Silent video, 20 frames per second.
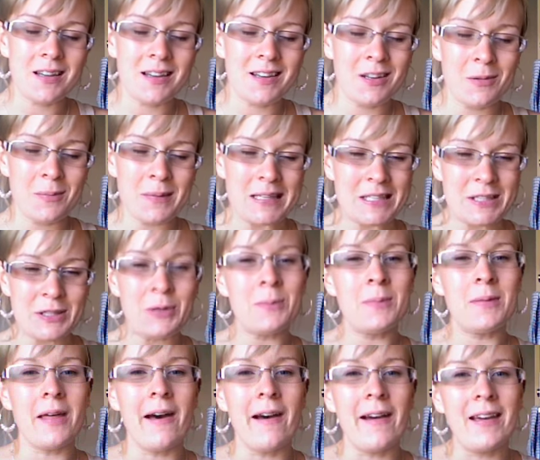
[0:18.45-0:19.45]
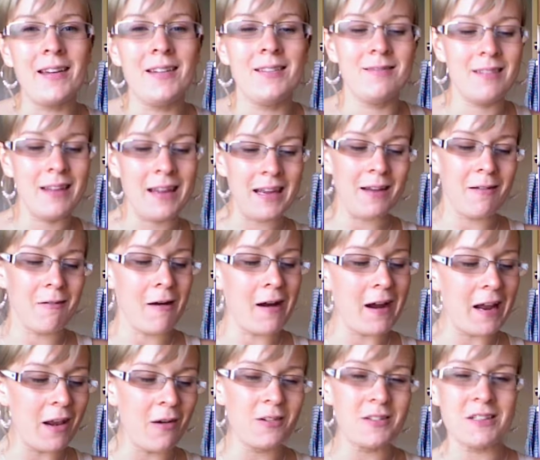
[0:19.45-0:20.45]
yummy soup that I eat
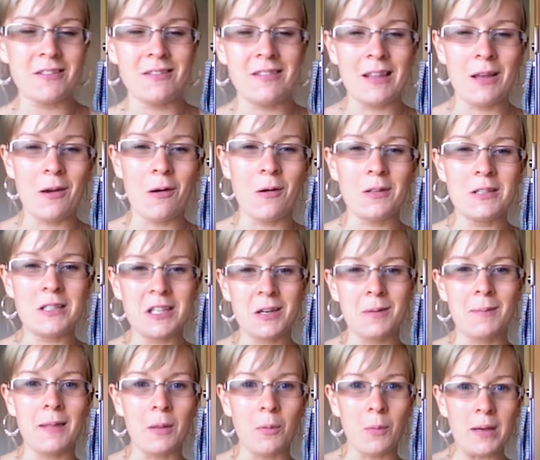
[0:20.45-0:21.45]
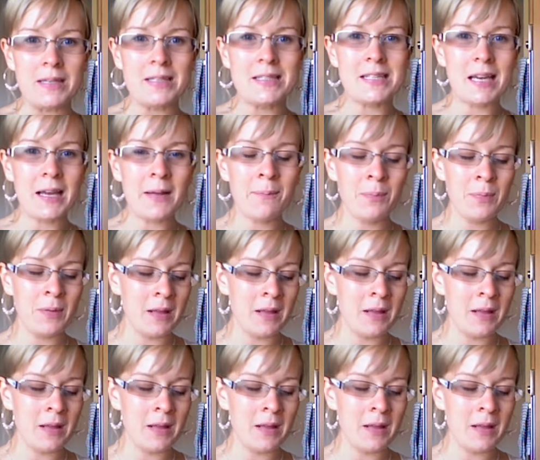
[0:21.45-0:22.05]
quite a lot during the autumn and the winter.